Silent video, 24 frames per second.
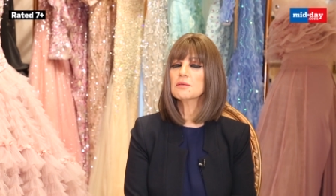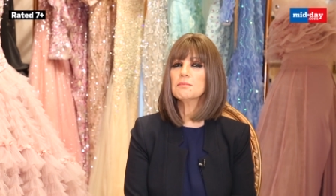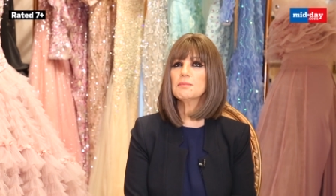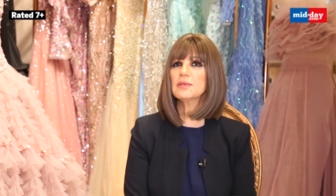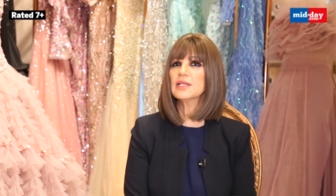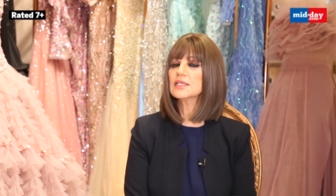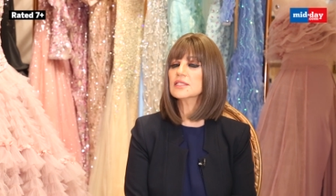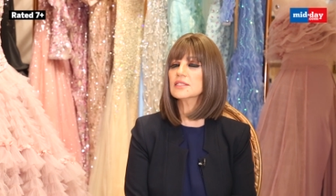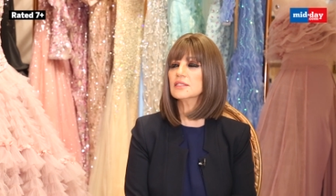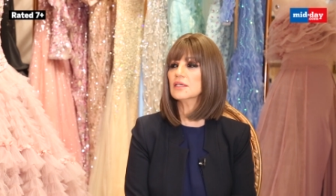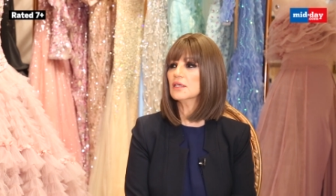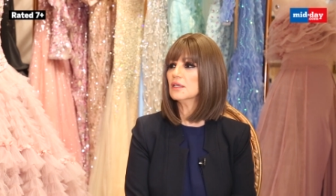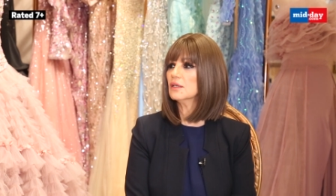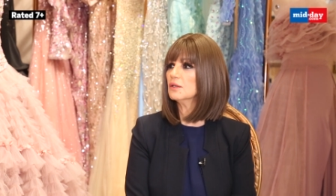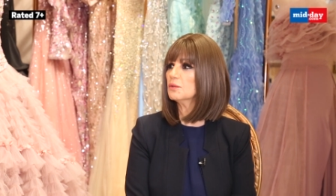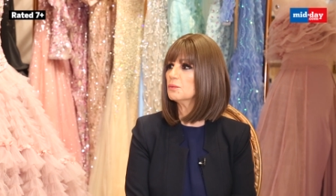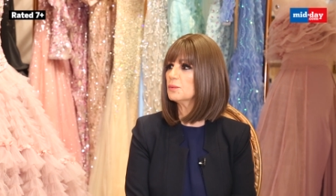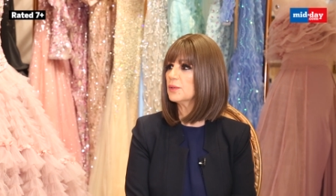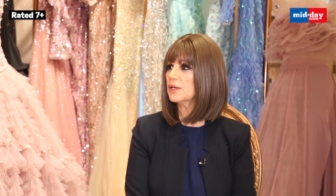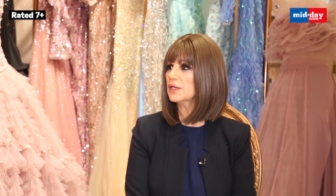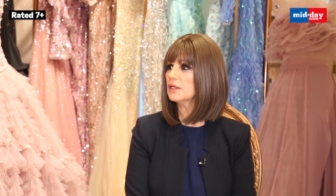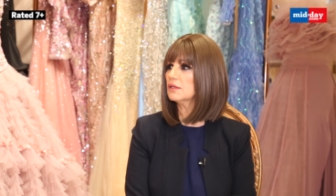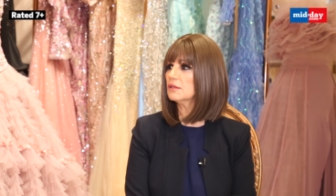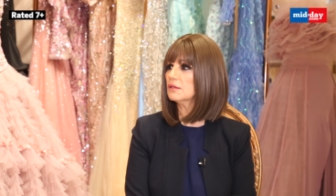a blessing
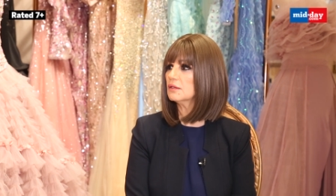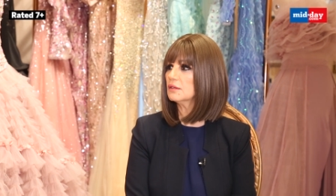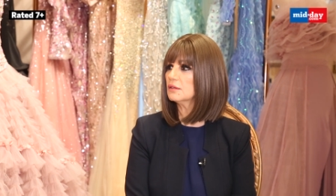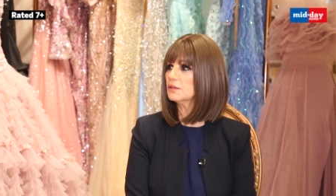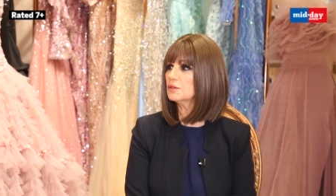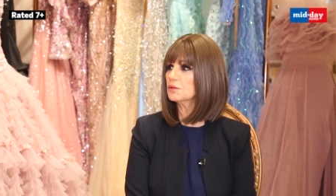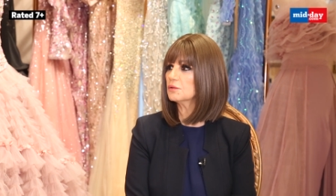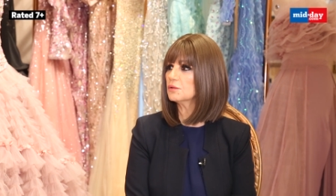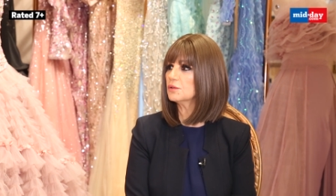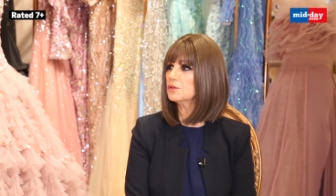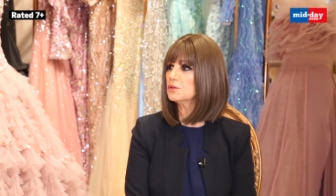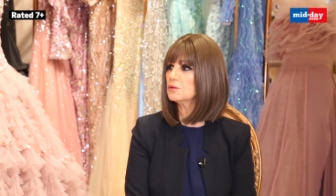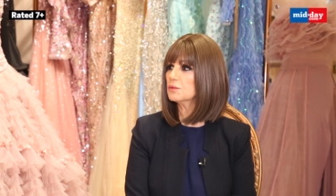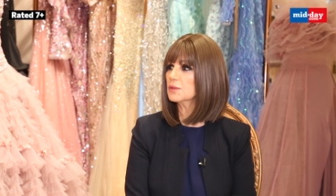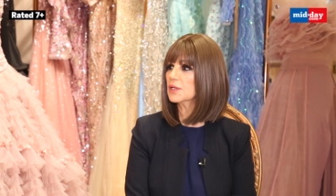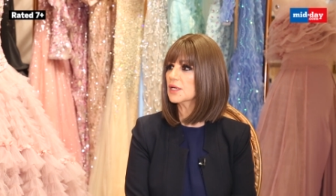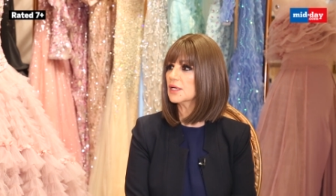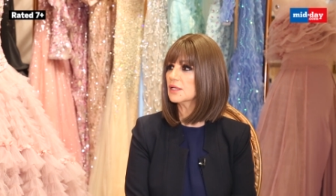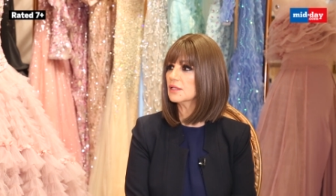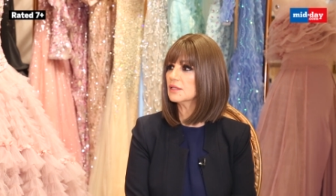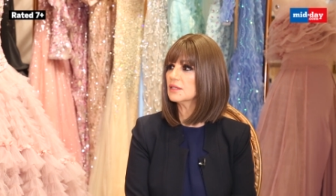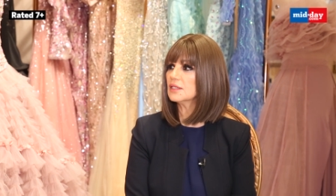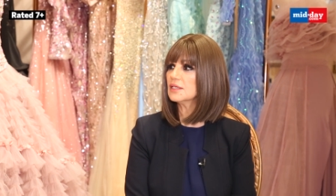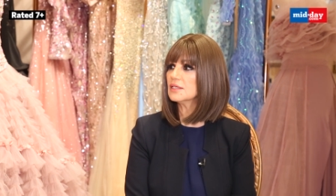when, you know, you
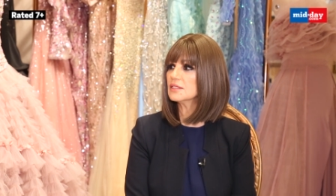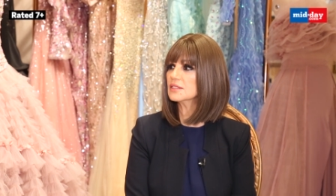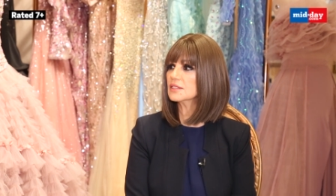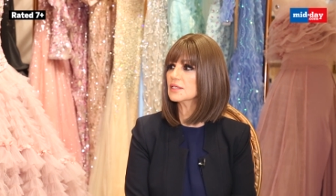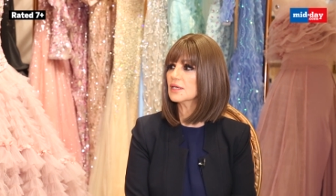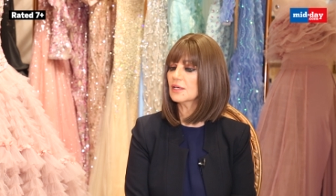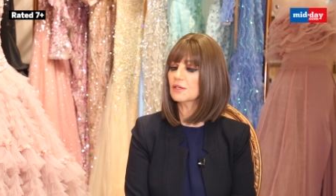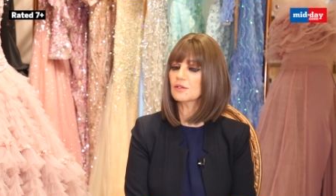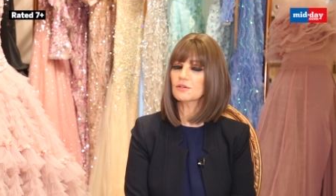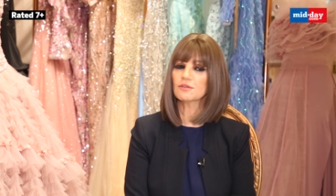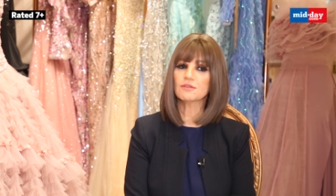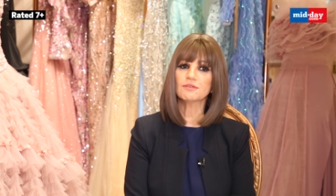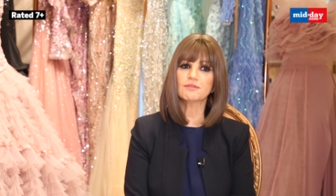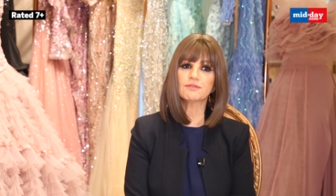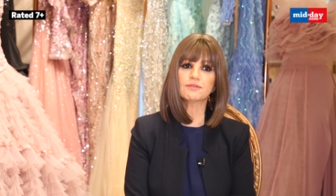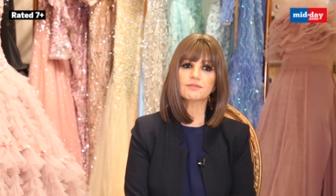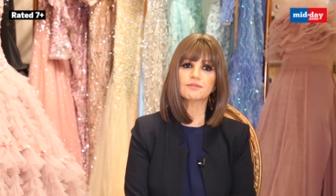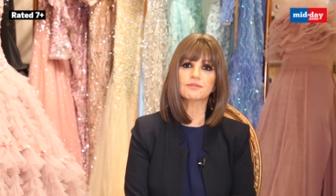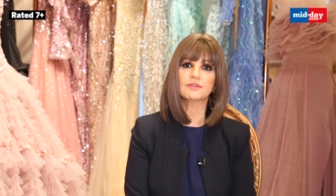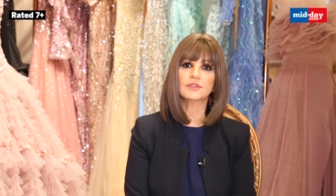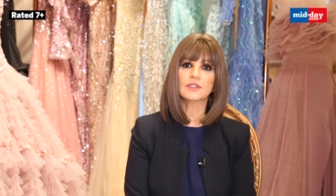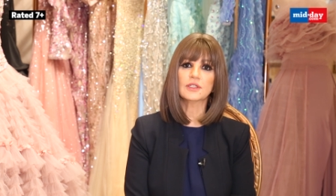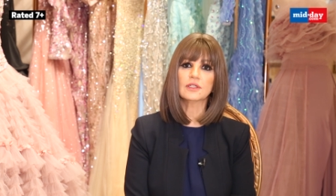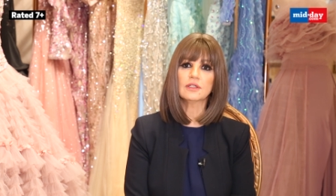get these kind of
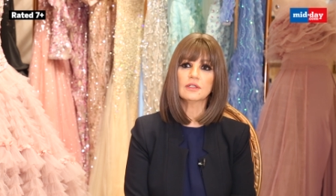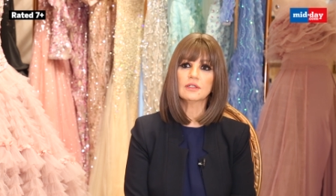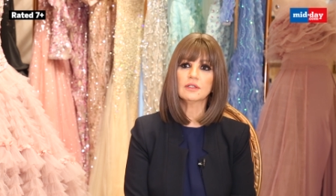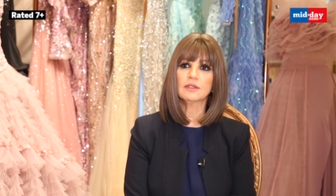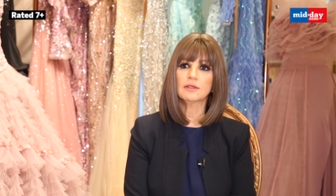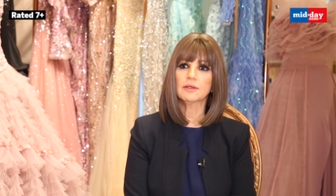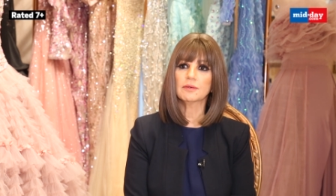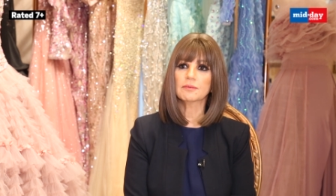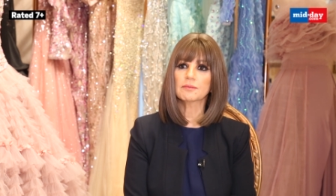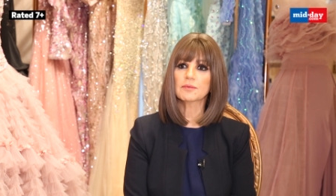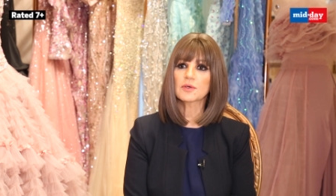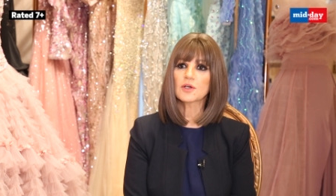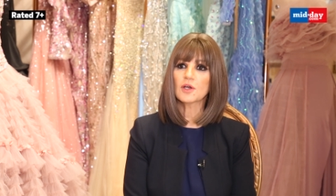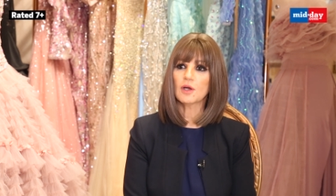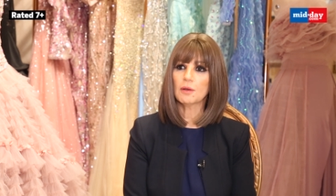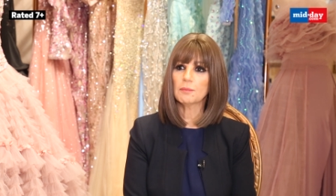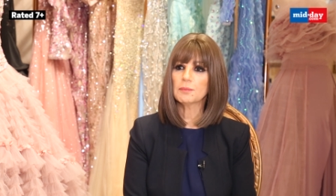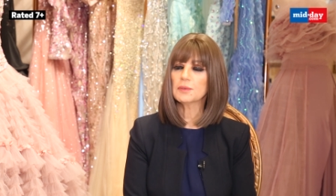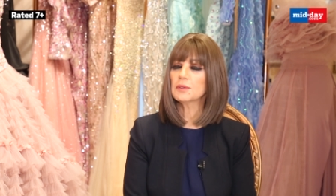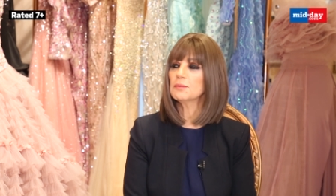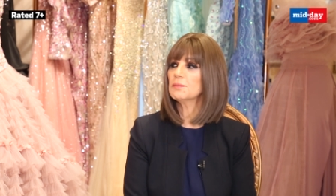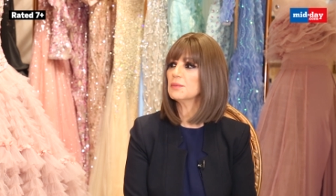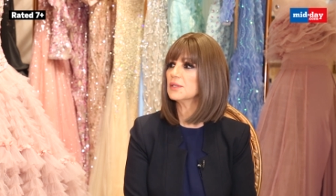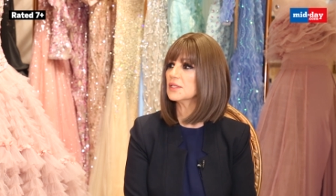uh,
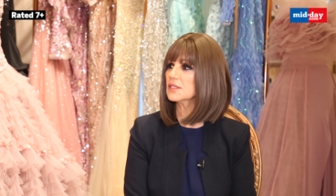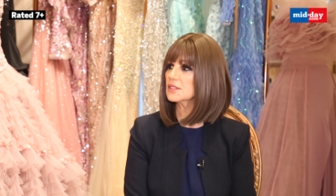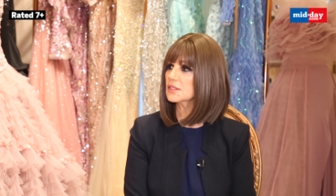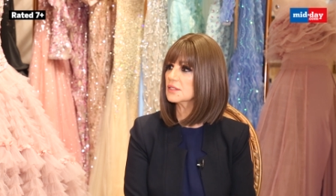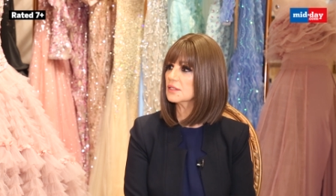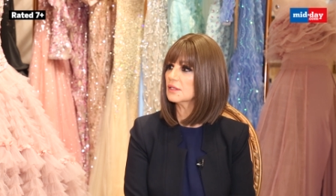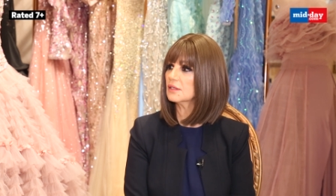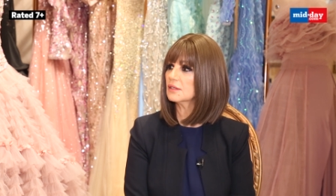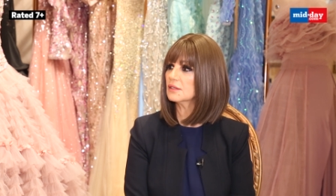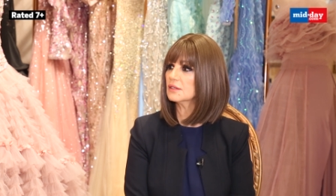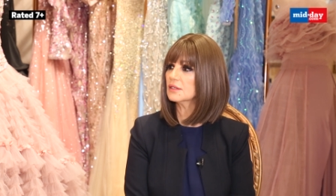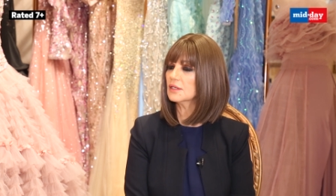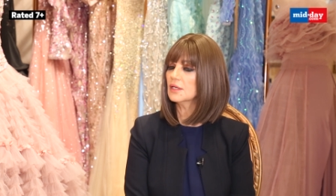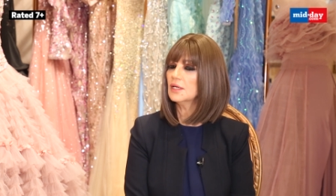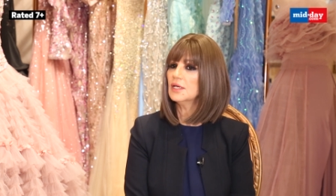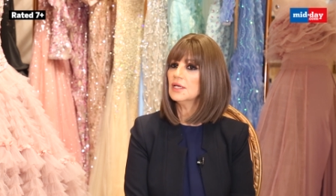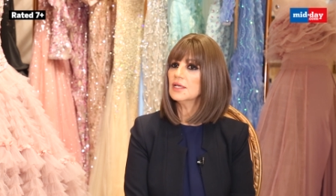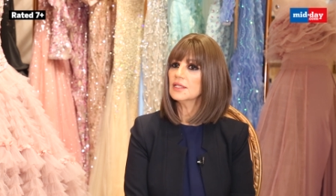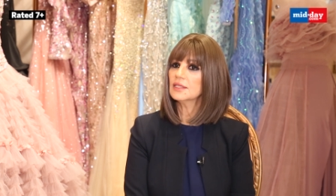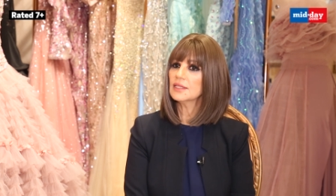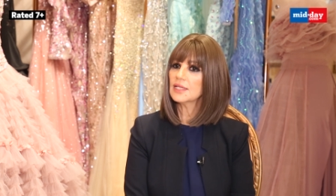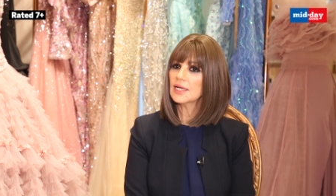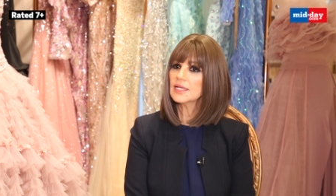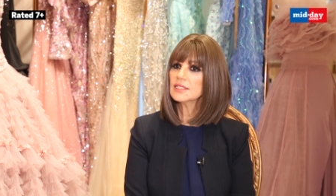compliments and
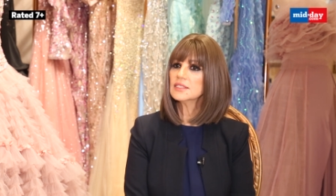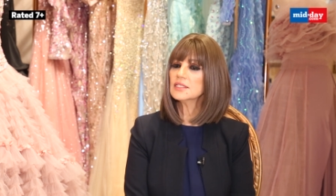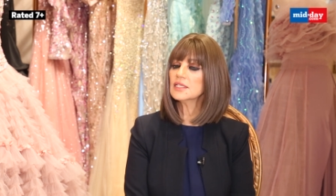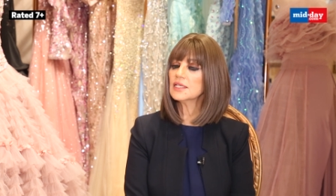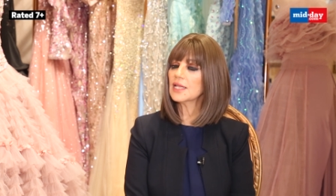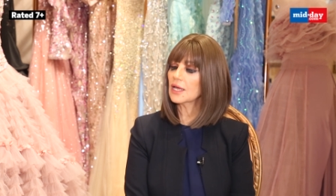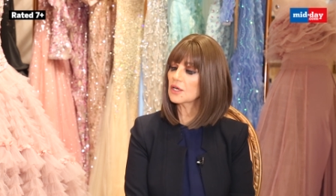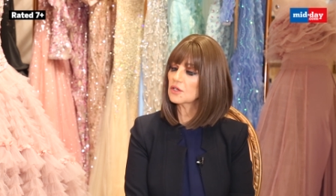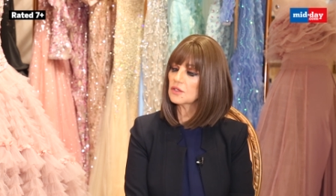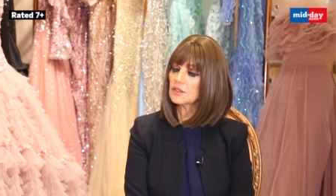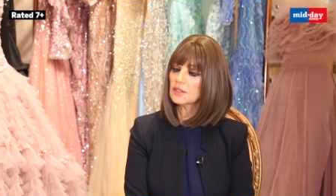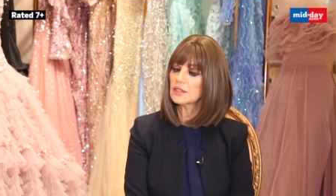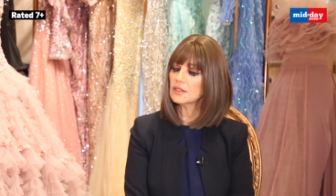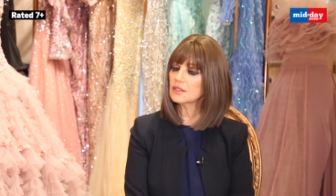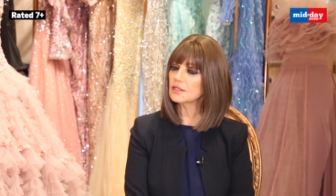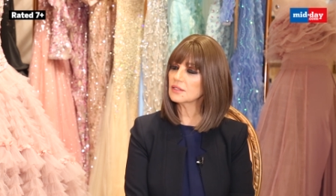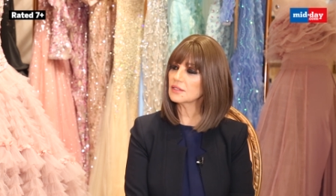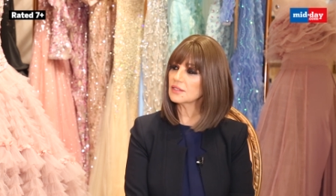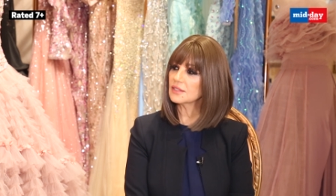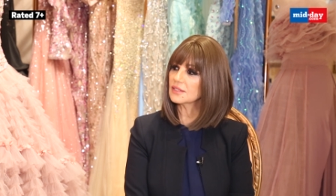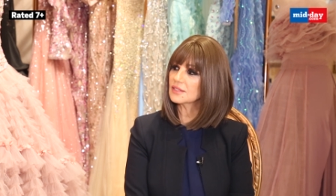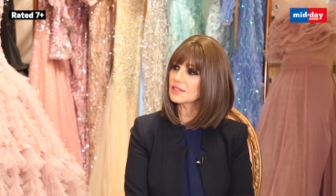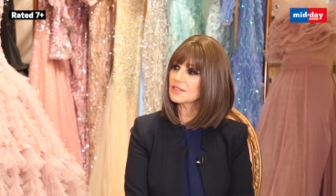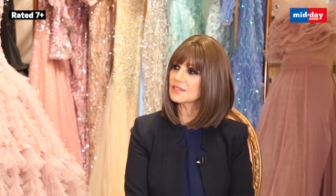that's an accolade
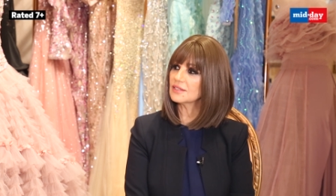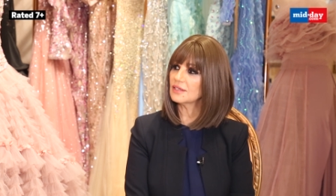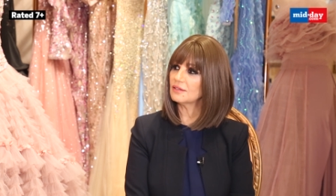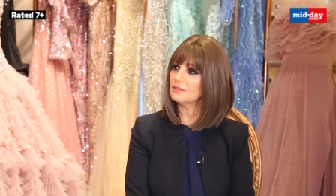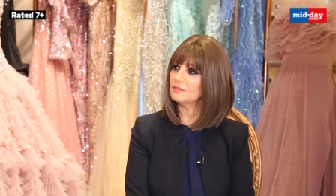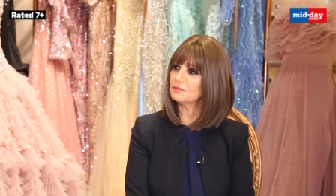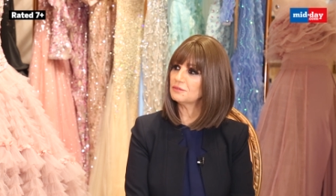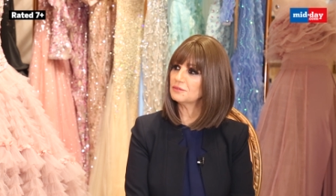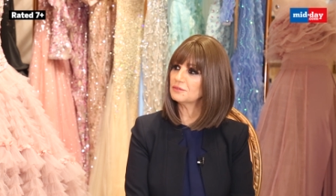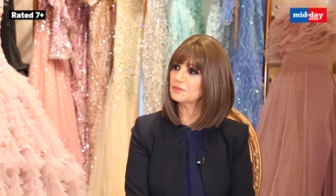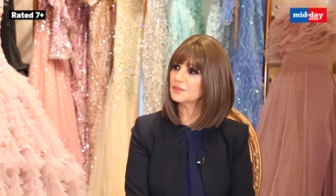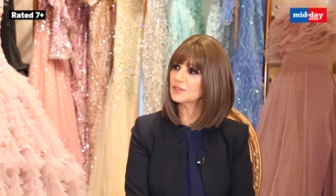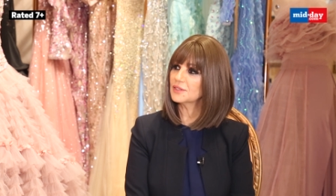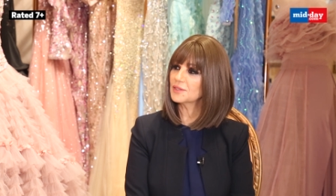in itself.